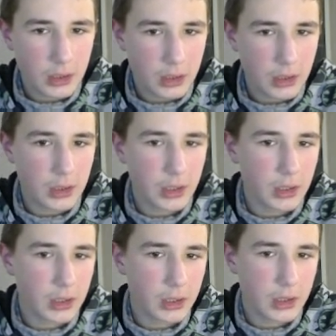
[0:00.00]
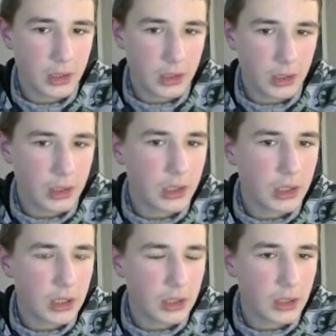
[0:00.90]

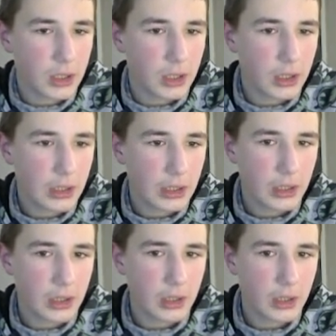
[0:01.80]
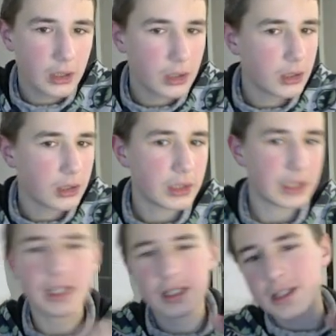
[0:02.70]

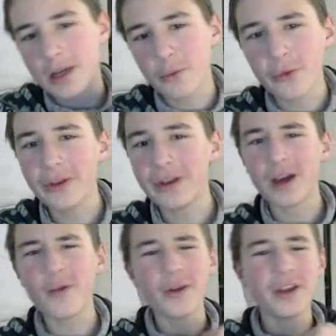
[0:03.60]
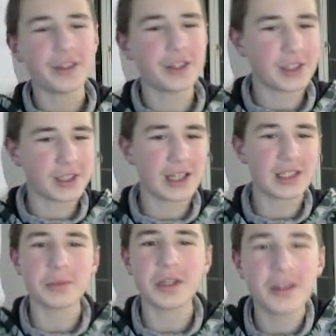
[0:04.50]
Yes, I won Antichess, guys.
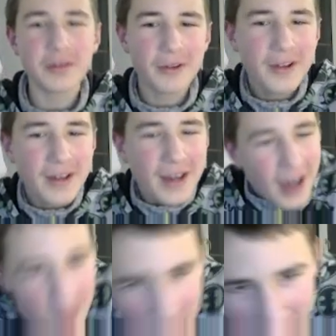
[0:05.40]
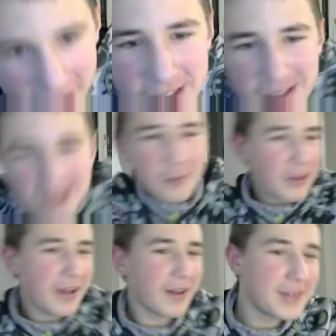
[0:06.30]
I actually can
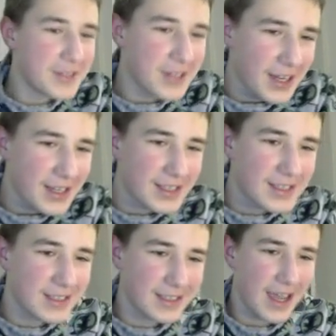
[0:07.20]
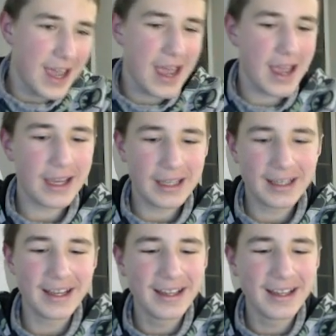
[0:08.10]
play Antichess. Yay!